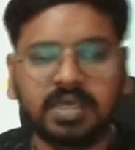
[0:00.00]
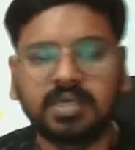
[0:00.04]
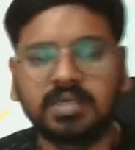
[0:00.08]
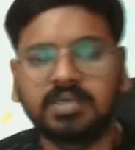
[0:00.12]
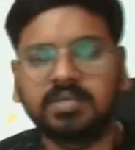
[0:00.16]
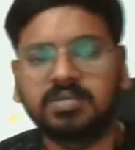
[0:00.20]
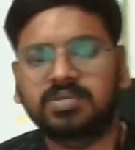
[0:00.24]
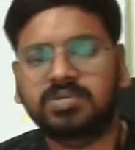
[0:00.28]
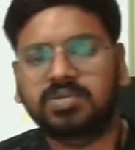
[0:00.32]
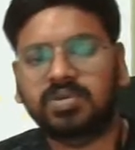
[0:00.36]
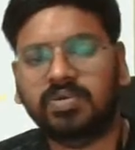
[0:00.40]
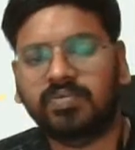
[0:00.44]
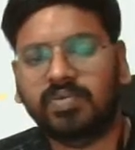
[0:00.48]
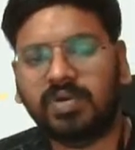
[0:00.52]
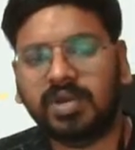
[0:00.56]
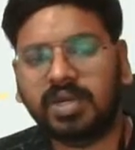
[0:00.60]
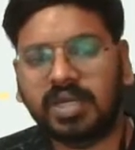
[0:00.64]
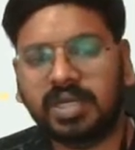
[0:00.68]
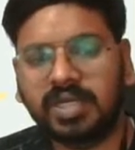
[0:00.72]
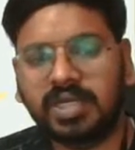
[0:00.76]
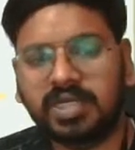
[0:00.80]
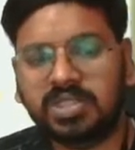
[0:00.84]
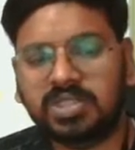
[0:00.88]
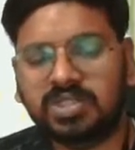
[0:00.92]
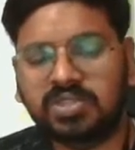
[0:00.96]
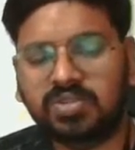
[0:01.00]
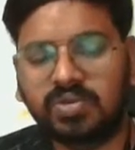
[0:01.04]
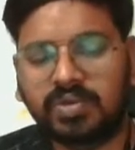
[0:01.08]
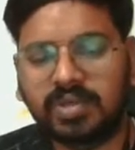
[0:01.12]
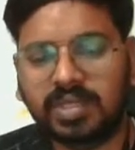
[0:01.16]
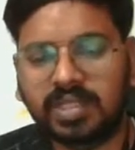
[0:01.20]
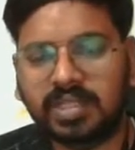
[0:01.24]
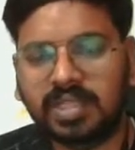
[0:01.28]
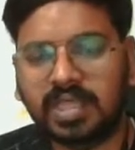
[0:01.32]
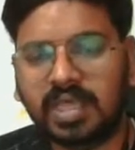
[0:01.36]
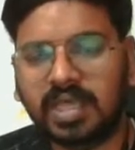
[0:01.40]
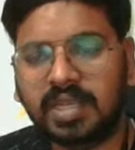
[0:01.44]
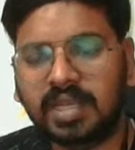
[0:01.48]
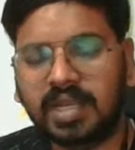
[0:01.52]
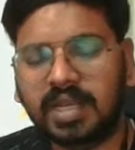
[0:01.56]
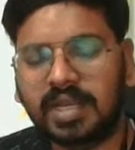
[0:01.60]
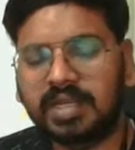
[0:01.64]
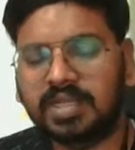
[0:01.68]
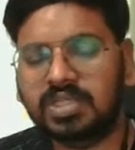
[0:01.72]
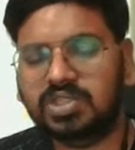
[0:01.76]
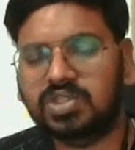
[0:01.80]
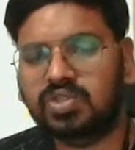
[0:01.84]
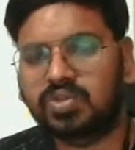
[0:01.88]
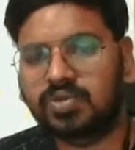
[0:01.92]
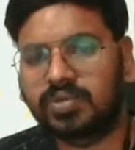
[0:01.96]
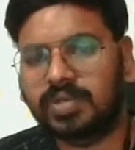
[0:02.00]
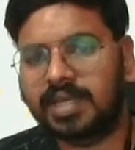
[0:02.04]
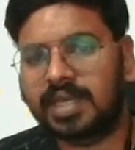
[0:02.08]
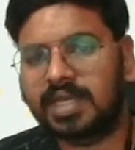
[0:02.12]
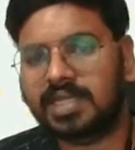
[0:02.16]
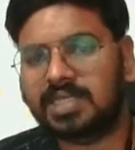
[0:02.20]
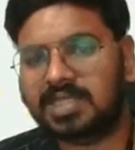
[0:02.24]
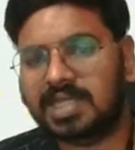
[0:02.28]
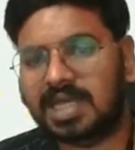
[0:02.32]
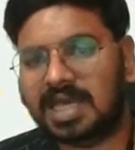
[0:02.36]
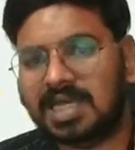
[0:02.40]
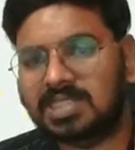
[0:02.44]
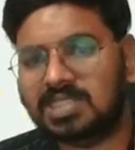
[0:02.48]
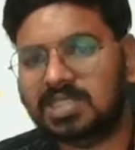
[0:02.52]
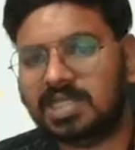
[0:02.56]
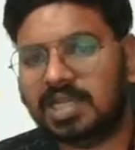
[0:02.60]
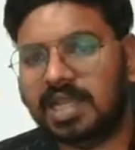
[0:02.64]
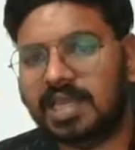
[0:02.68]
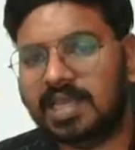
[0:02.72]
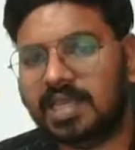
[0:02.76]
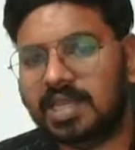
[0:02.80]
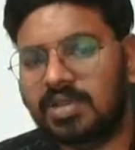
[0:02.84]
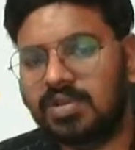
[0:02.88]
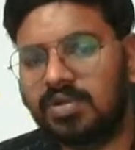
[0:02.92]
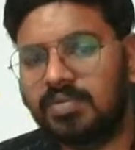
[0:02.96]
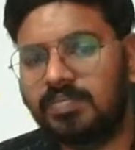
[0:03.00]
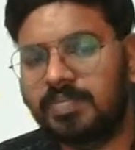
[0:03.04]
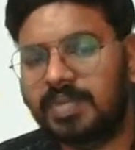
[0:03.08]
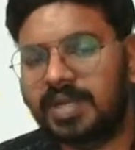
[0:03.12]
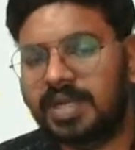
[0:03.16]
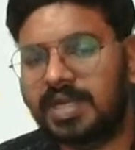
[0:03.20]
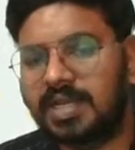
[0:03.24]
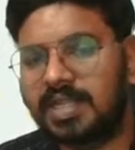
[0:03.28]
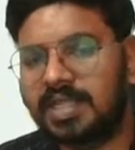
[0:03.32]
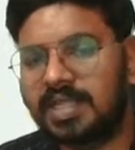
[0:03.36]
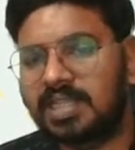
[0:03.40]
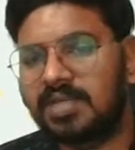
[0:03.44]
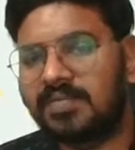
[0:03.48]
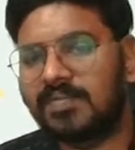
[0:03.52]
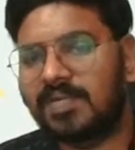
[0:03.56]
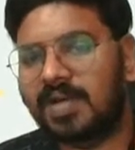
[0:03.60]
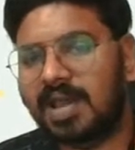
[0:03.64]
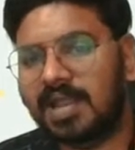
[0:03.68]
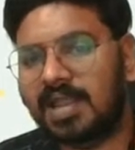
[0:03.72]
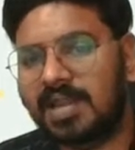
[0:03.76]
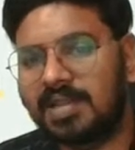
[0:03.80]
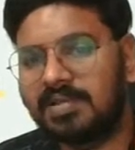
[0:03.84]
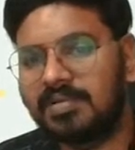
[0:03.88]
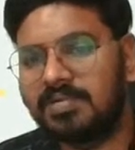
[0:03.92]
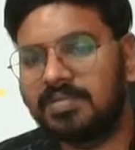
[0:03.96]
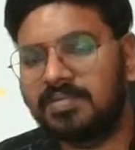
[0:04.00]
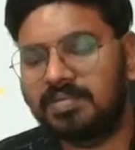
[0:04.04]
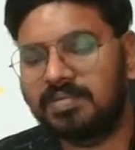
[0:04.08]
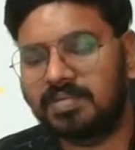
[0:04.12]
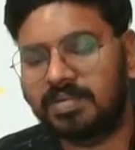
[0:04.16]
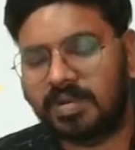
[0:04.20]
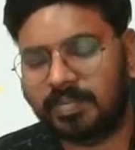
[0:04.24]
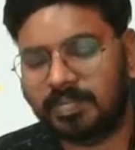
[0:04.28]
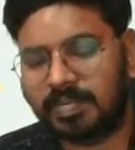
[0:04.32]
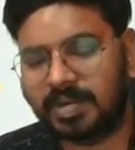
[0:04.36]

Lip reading: So what it is doing there, it is doing a task like printing the value,